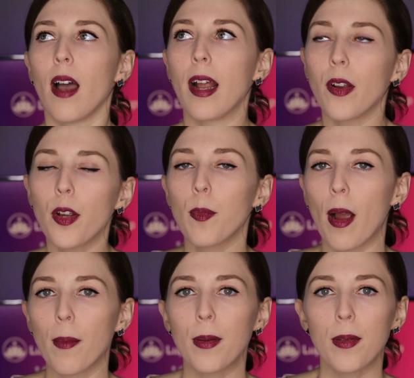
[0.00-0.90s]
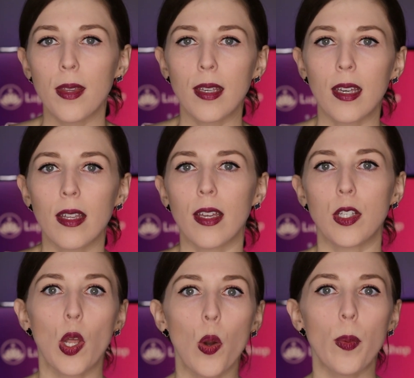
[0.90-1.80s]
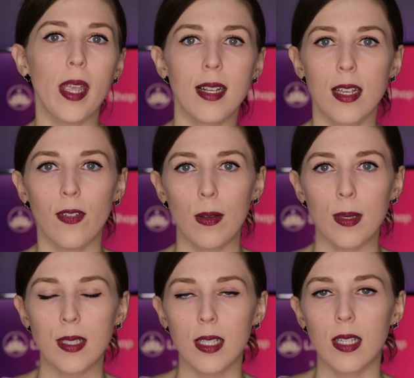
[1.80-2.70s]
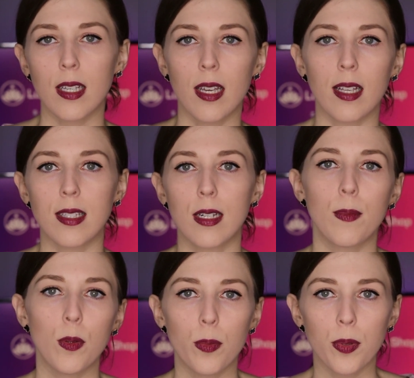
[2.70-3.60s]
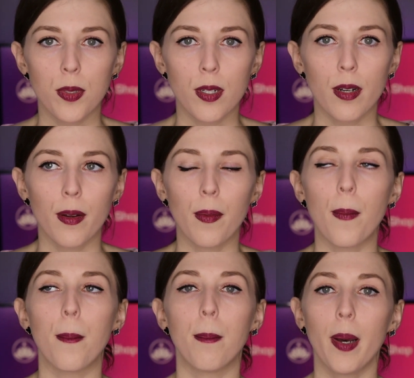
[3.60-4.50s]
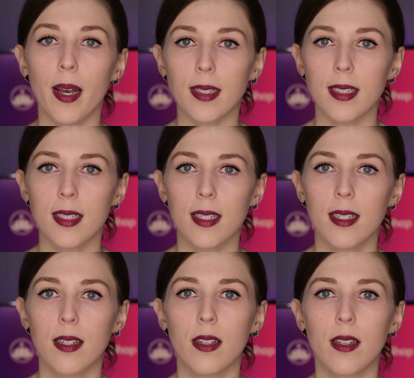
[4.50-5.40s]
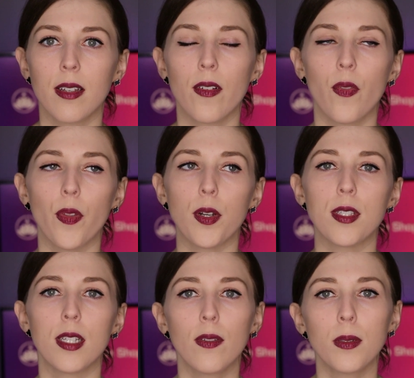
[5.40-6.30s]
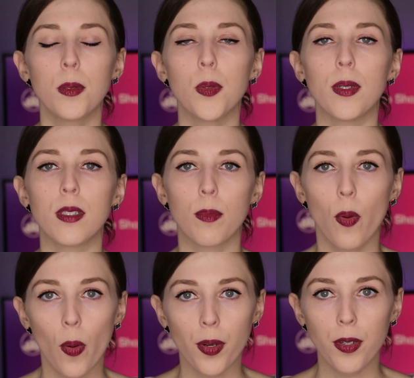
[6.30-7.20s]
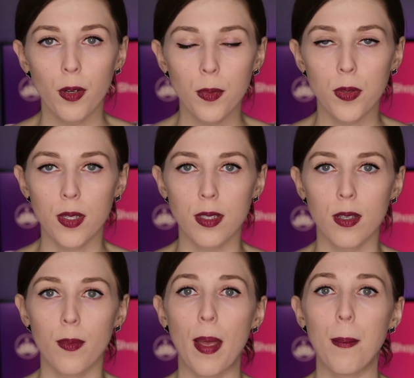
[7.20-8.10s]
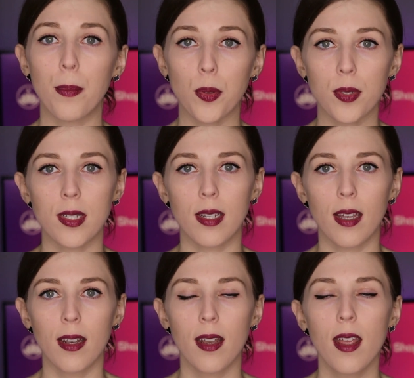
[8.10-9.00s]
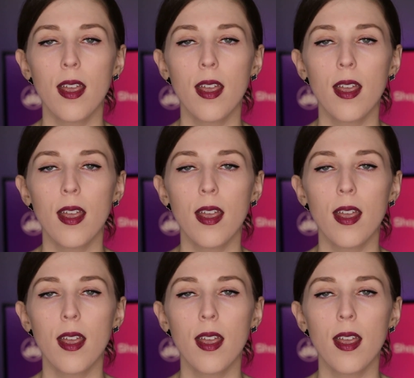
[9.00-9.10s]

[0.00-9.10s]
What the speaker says: I know you're probably thinking like, no, we can't take vitamin C, it's an immune booster, but there's a difference between supporting your immune system and boosting it.